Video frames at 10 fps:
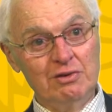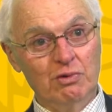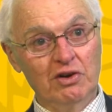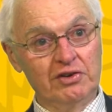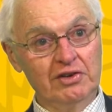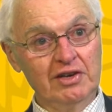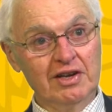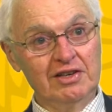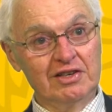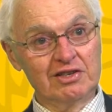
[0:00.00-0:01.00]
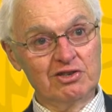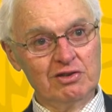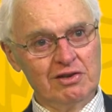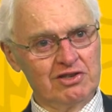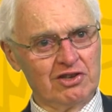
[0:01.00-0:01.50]
wanted, and
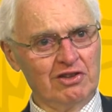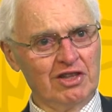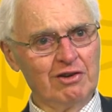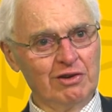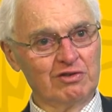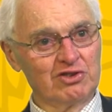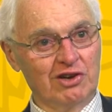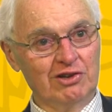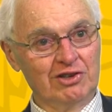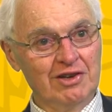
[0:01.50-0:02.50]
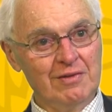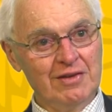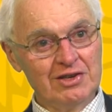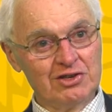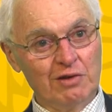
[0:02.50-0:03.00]
so they could have sold
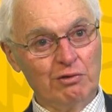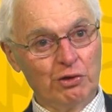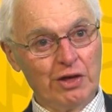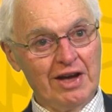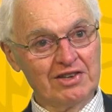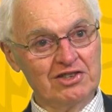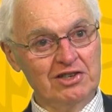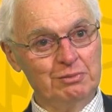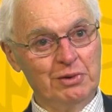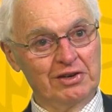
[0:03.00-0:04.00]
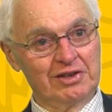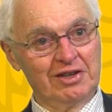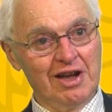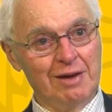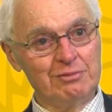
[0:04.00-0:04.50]
several thousand, but
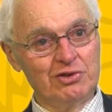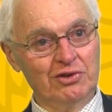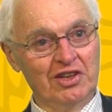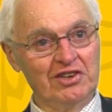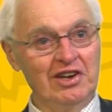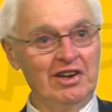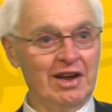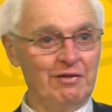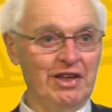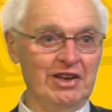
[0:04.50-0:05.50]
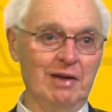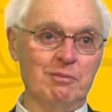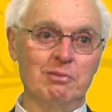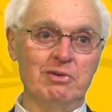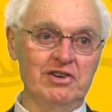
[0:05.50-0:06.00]
I'm sure they didn't have that
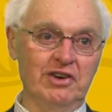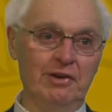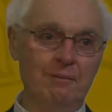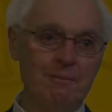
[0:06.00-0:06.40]
number printed.